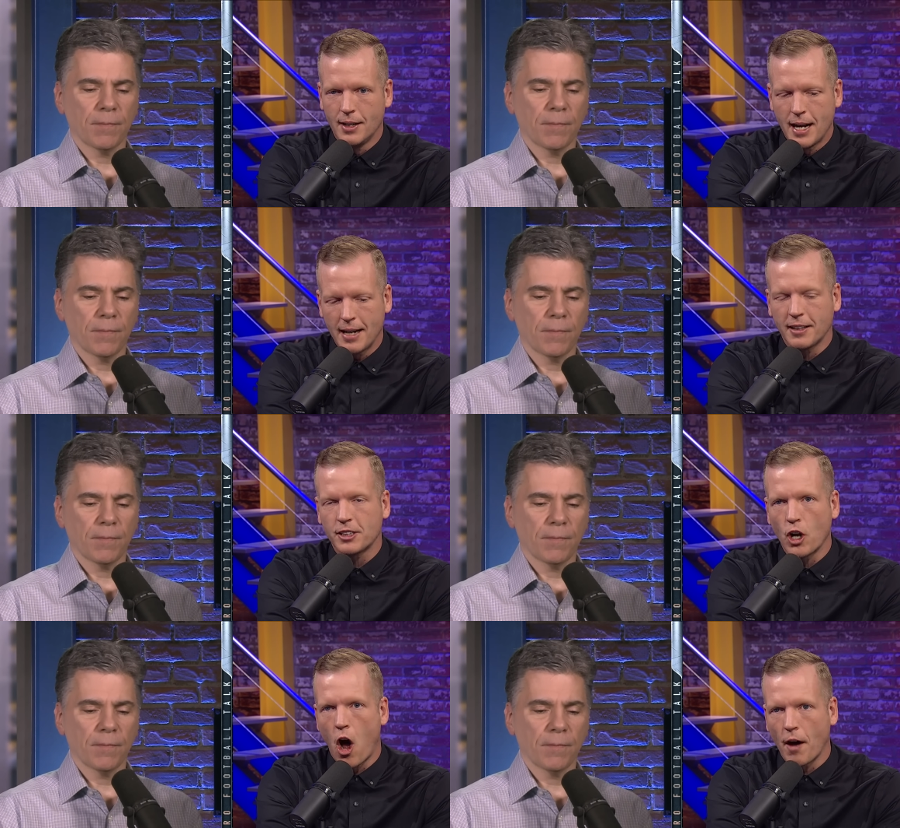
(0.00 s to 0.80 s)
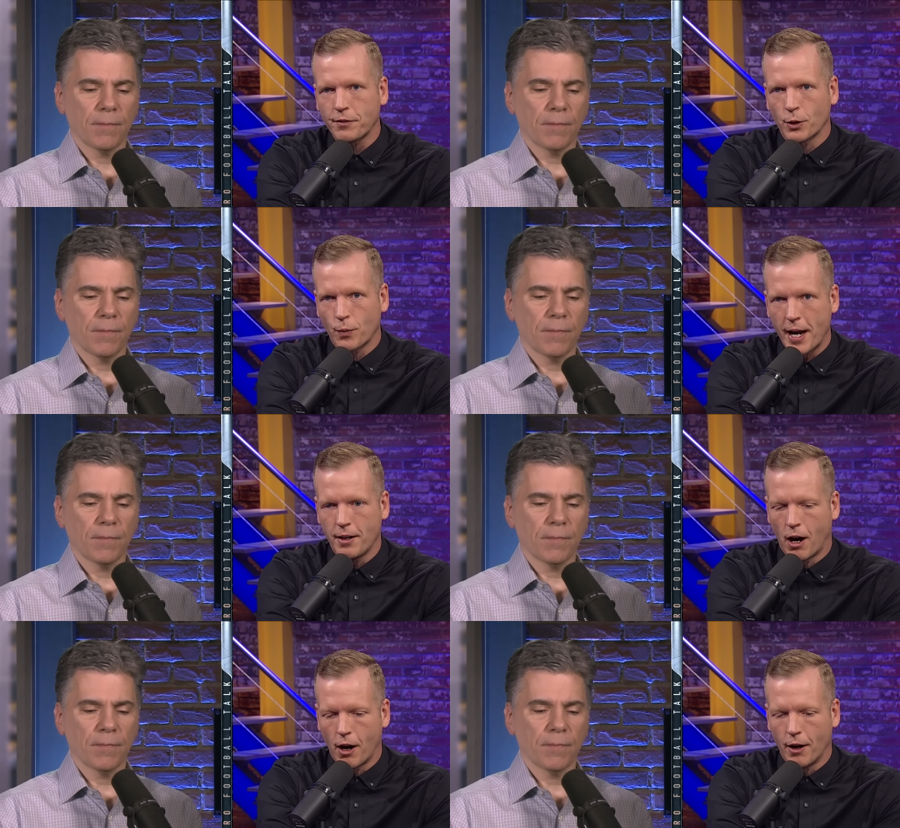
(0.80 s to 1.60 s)
Speaker 1: And it's an off the
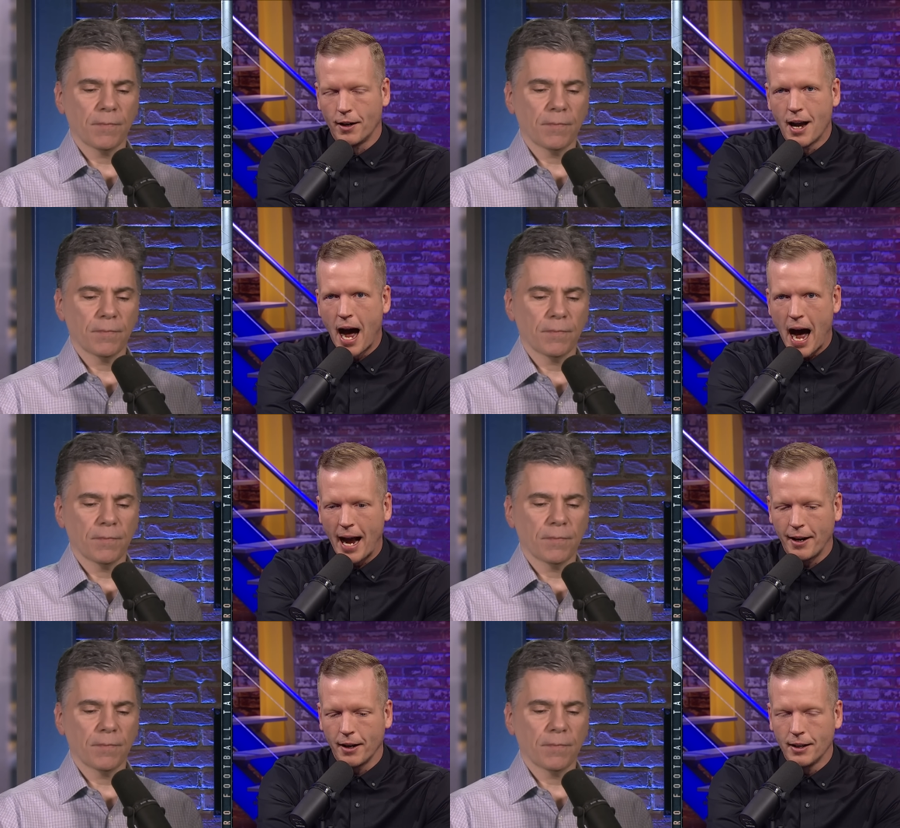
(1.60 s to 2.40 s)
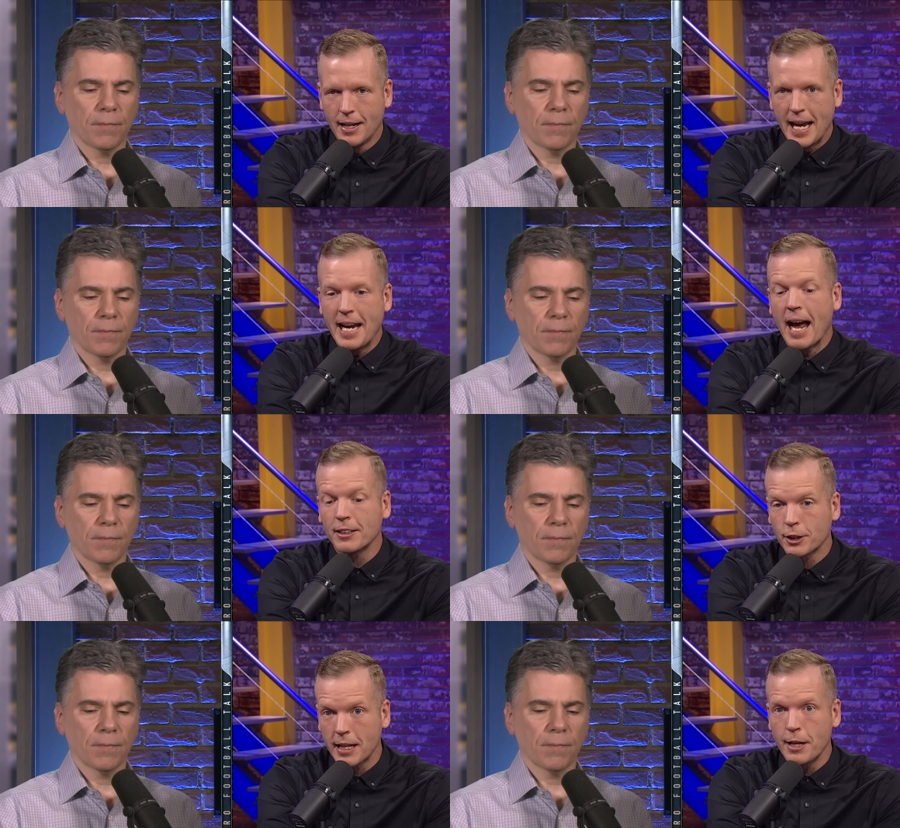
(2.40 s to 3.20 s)
radar hire. He has
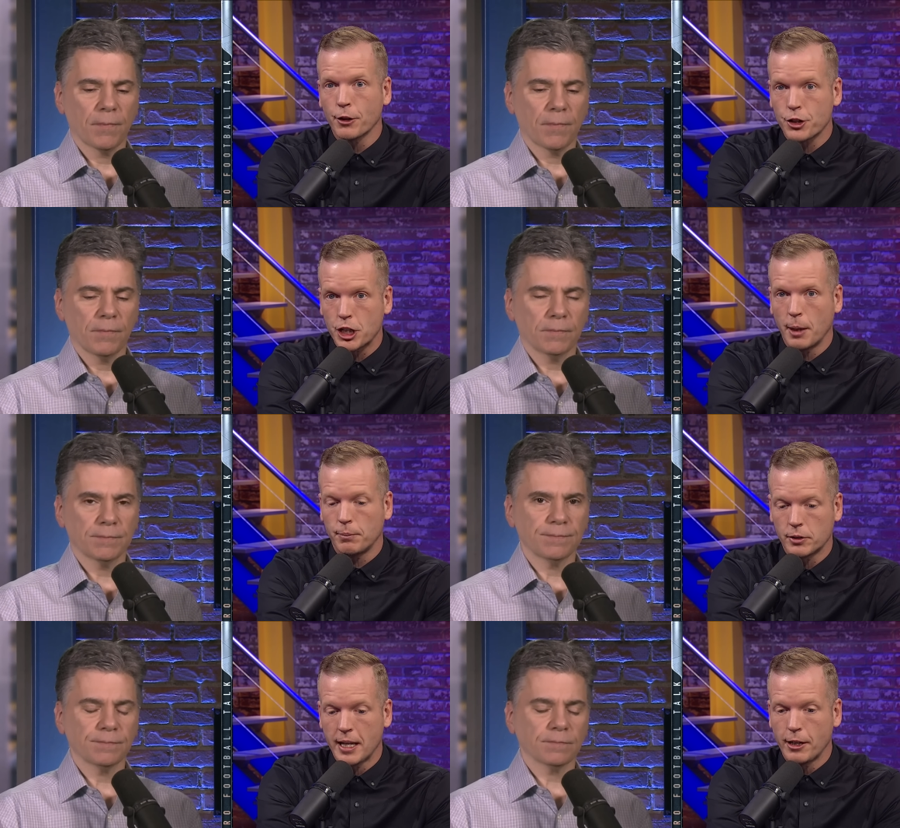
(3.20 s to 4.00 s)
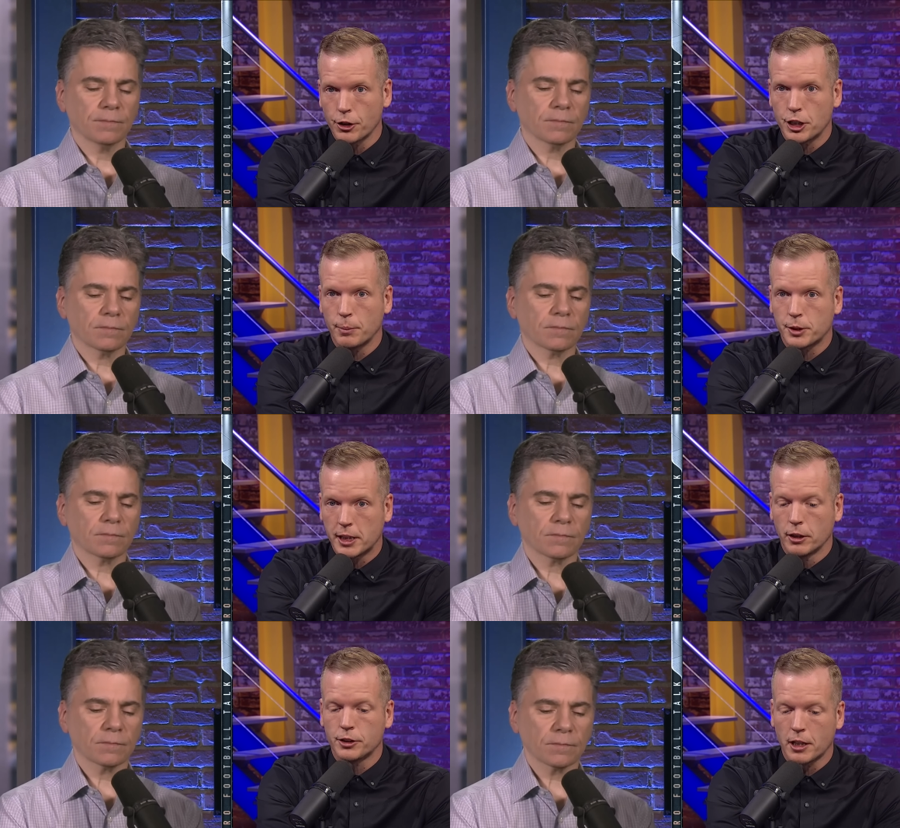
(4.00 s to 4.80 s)
leadership leadership
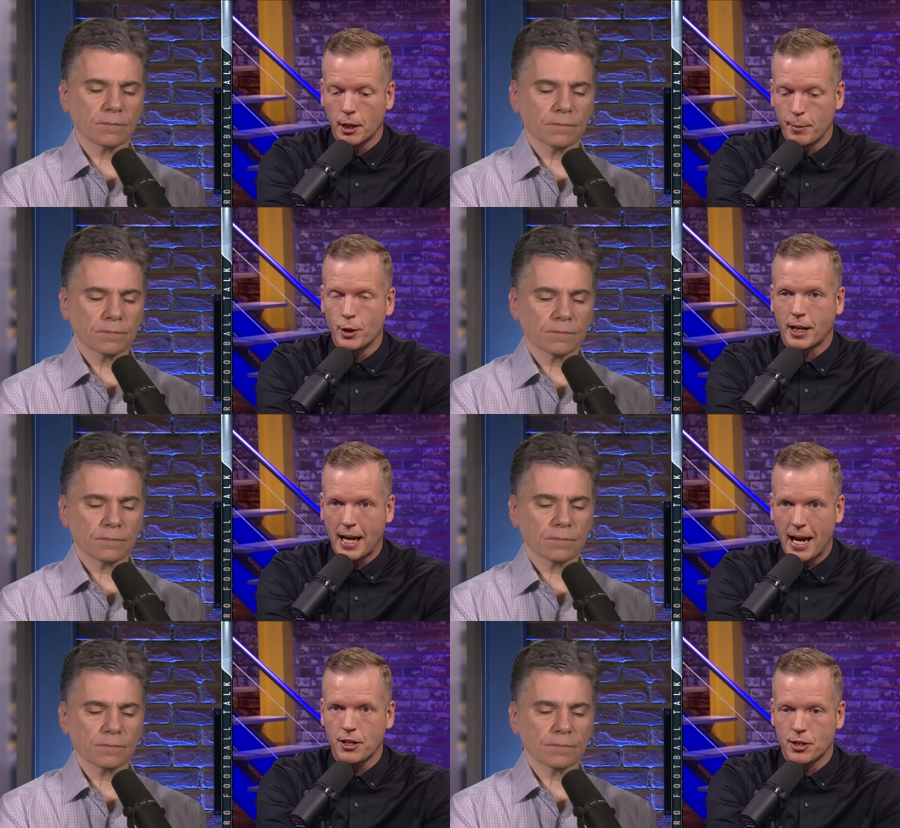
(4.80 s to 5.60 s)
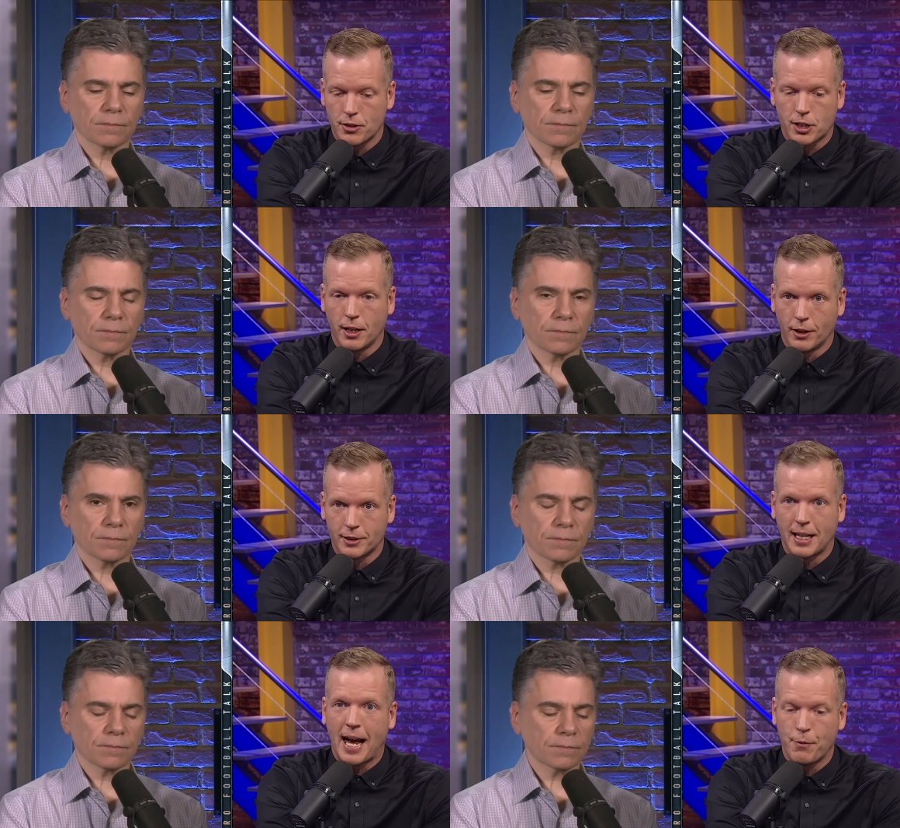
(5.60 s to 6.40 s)
skills and communication skills
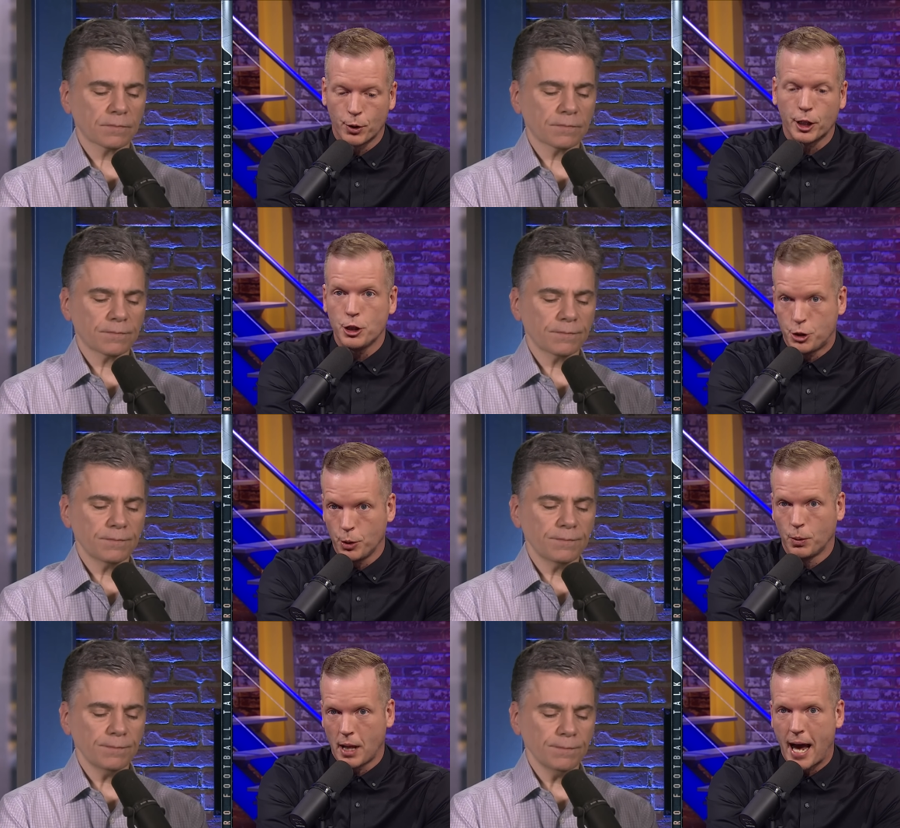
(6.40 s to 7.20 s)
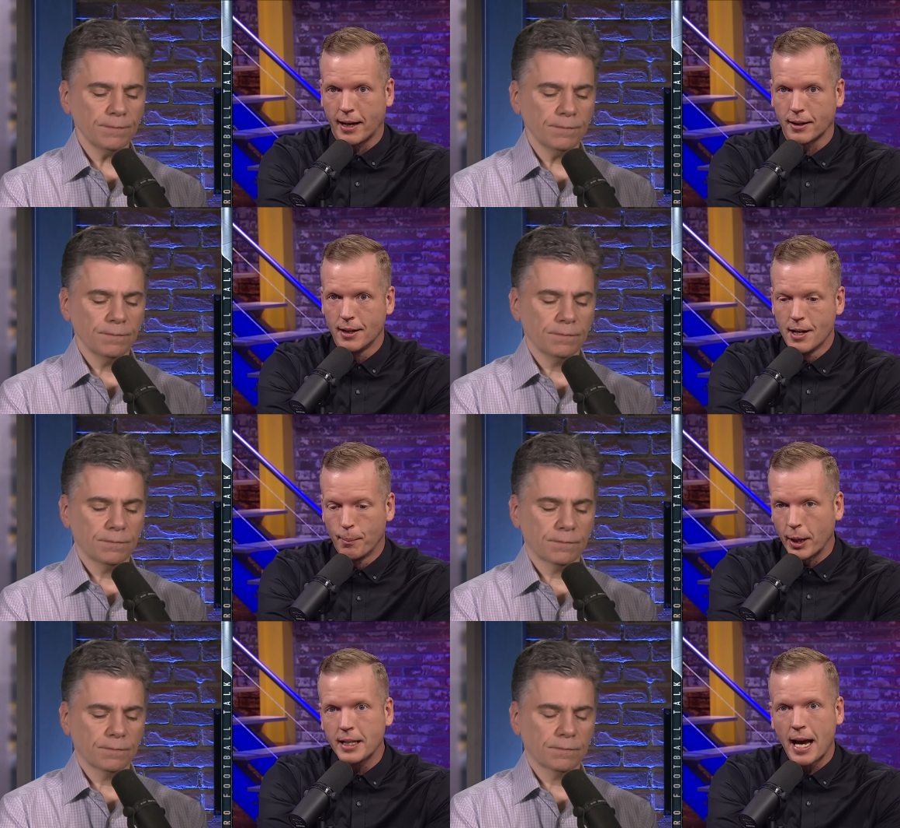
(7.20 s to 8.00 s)
that I really do like.
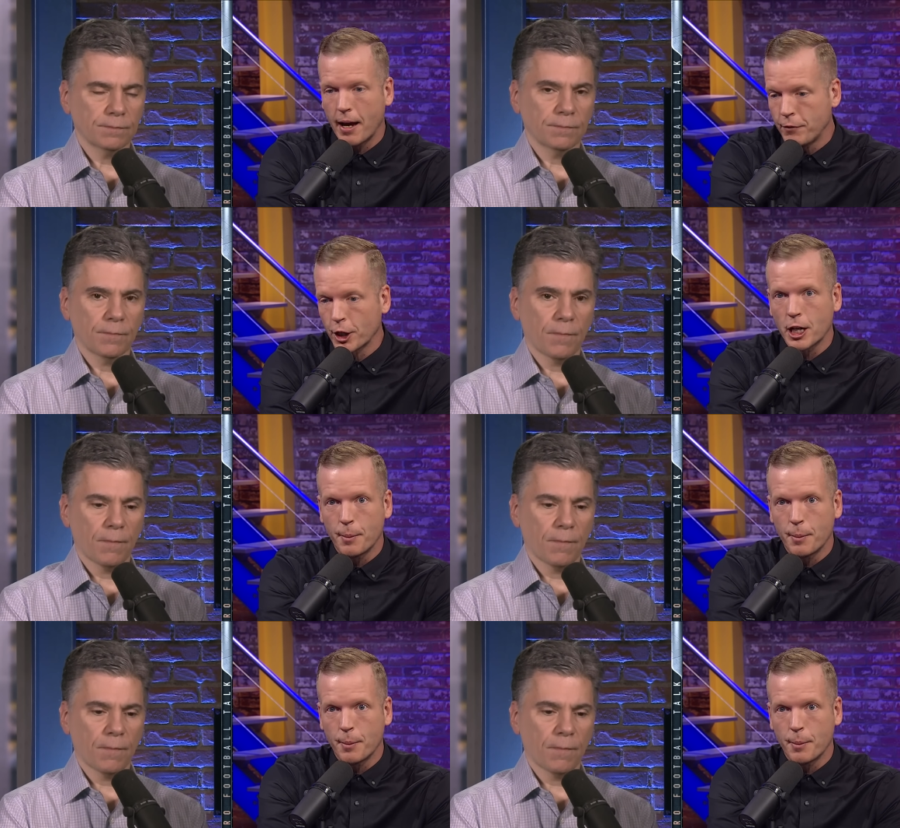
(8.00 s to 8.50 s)
But yeah, if you're gonna